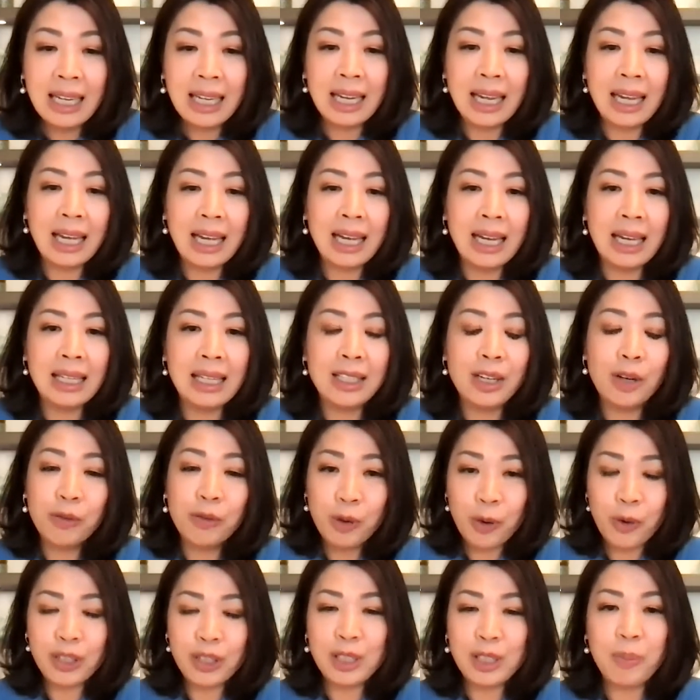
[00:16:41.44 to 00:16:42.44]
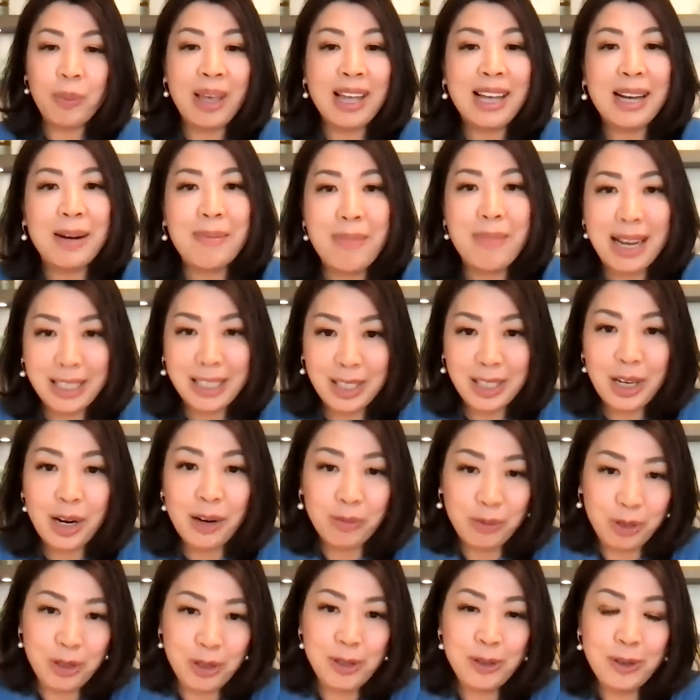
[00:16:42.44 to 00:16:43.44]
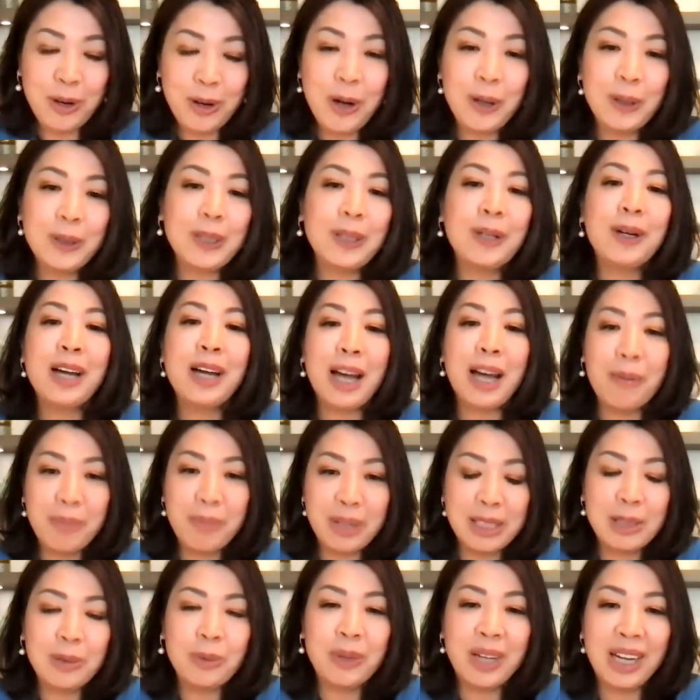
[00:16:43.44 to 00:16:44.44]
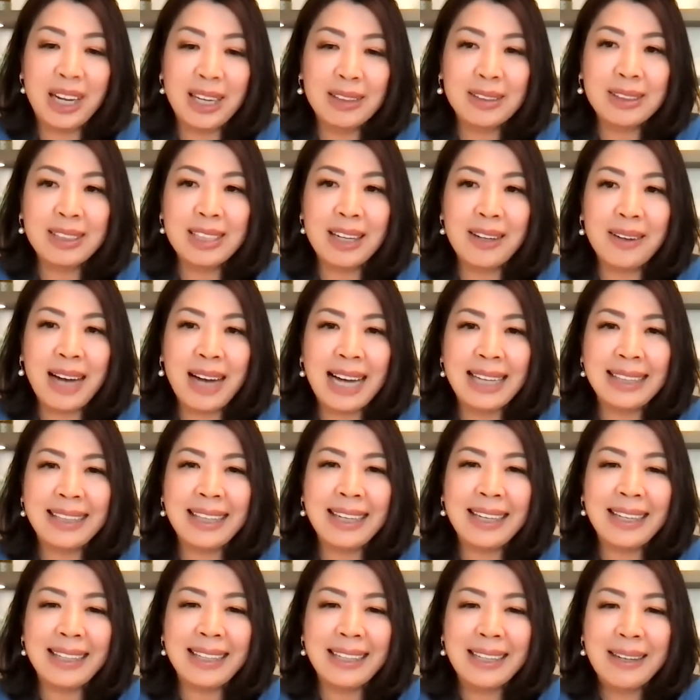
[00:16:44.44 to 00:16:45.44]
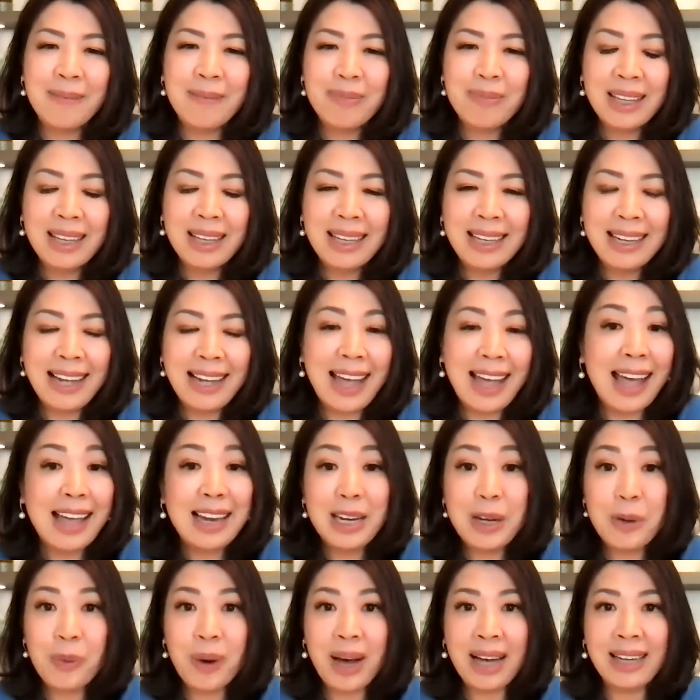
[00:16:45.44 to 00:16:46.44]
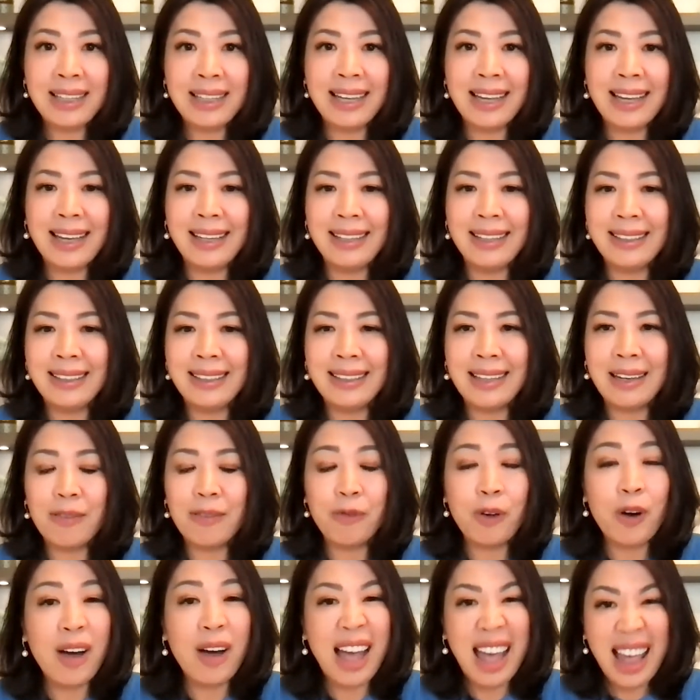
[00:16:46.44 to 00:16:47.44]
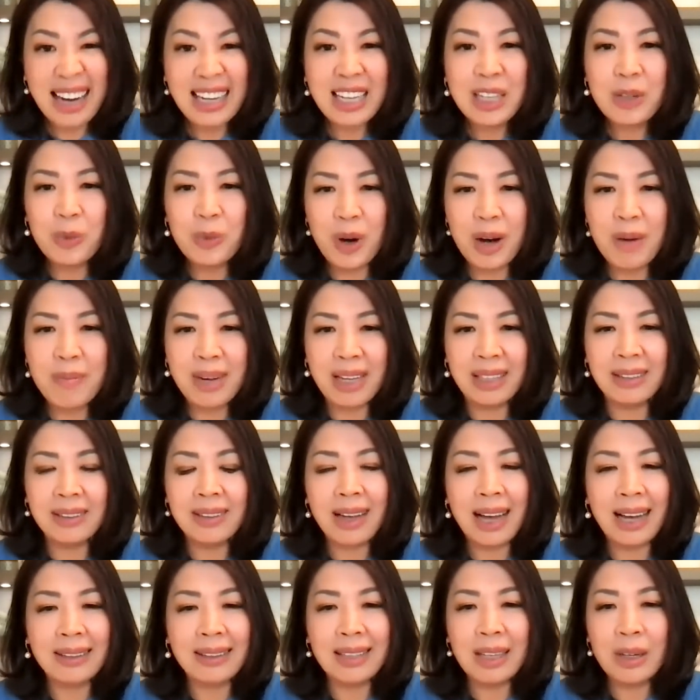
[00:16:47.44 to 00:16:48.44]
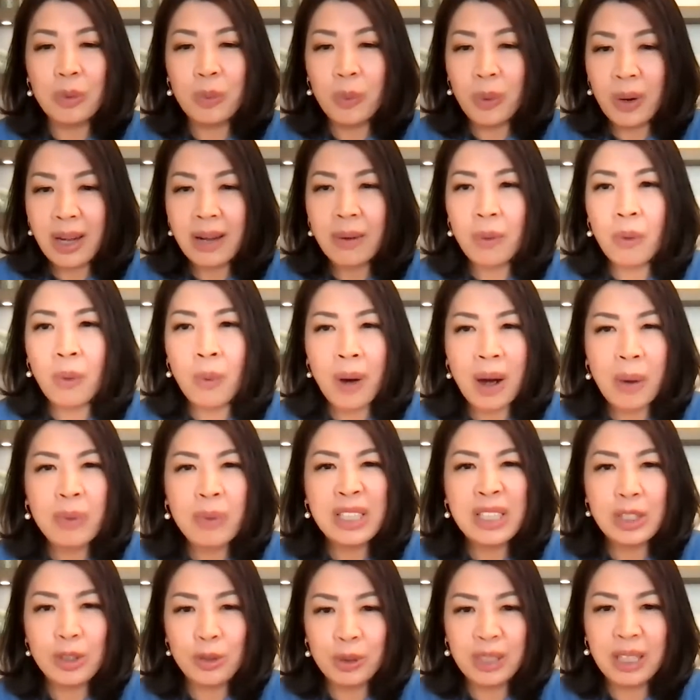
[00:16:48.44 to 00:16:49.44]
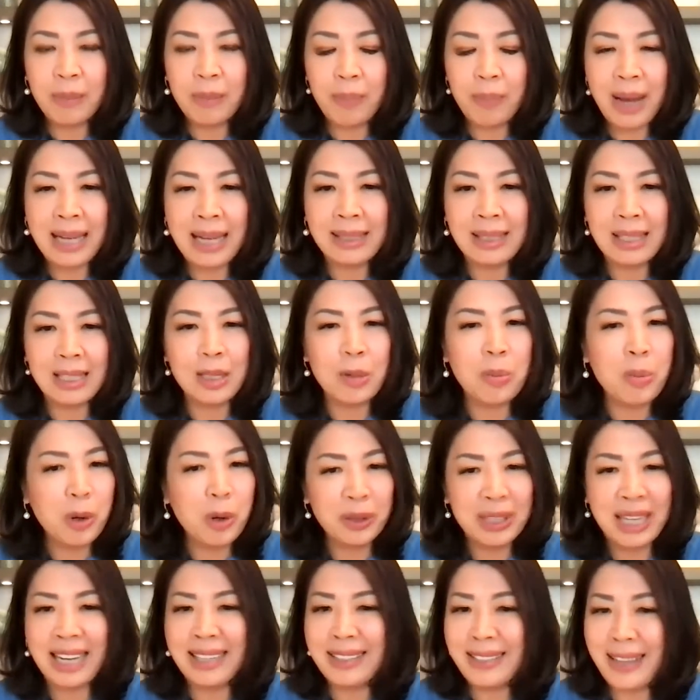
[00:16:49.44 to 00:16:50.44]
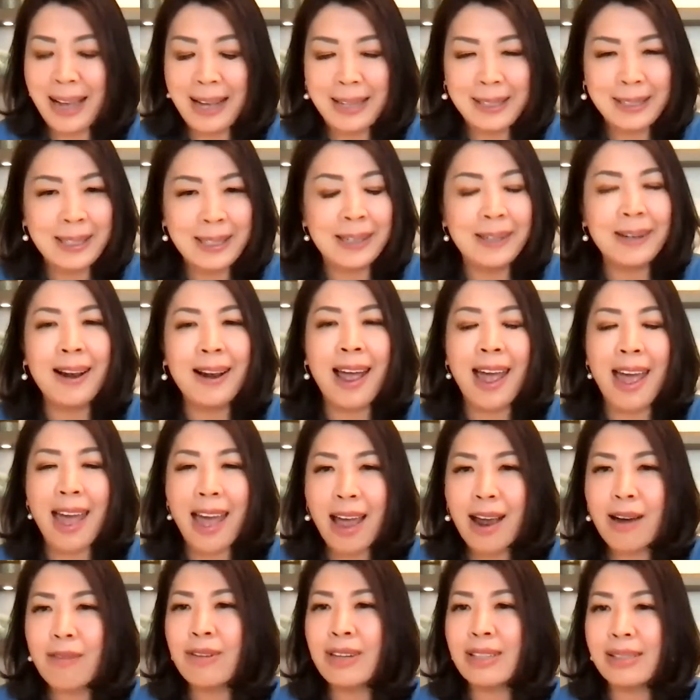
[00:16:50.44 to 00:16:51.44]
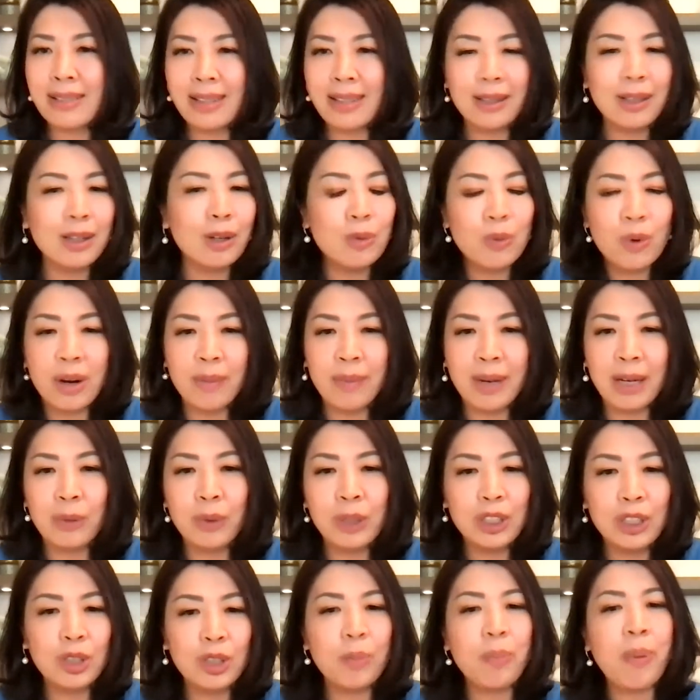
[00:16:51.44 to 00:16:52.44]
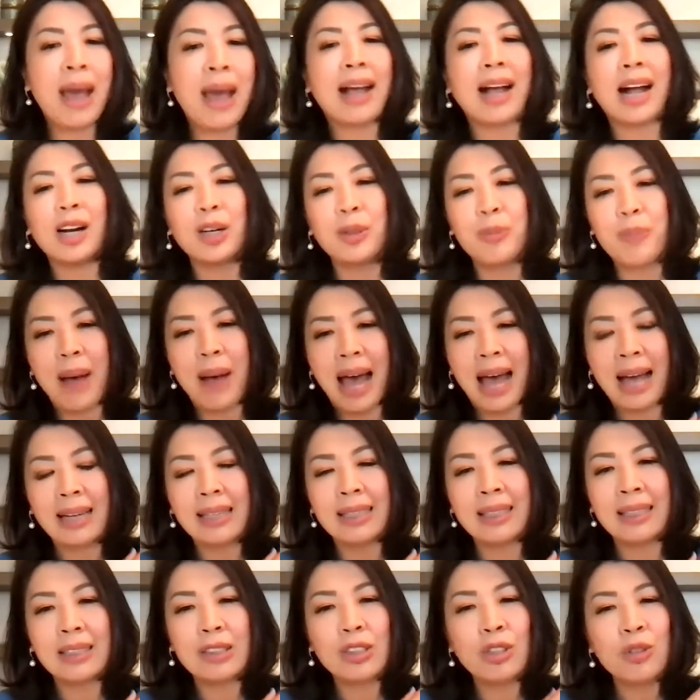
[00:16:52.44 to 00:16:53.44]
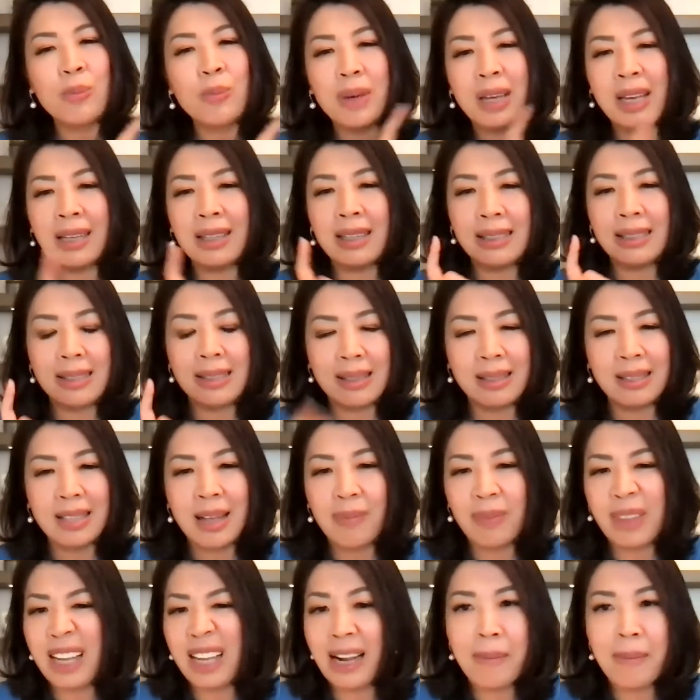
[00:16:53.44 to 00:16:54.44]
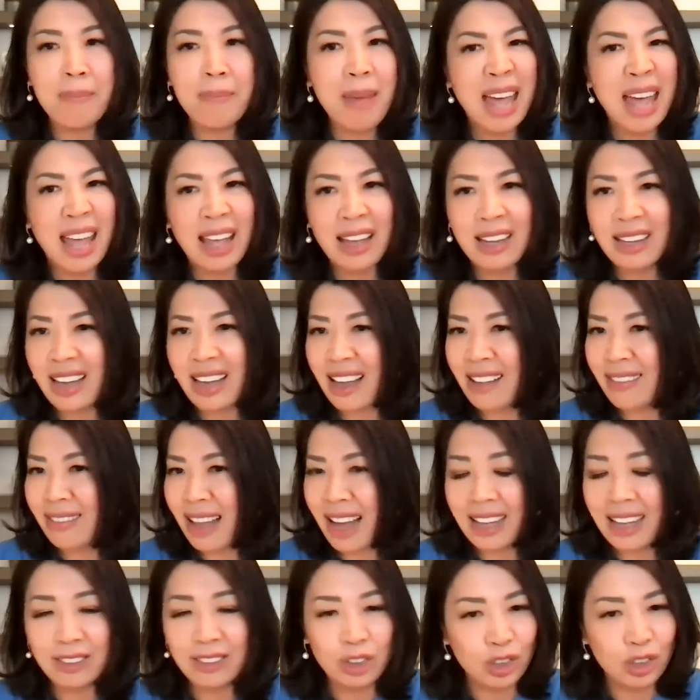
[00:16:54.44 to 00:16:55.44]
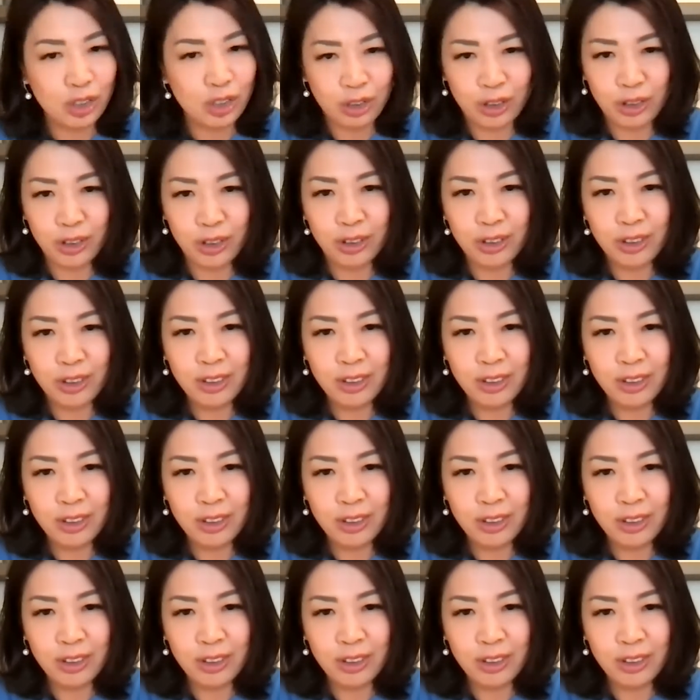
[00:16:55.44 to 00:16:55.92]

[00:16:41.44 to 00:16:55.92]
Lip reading: And of course, being a mother of two also helped as well. So I think for any woman, I think what we do the best is a multitasker. Every single woman, we should pack our bag. To me, this is something that men cannot do.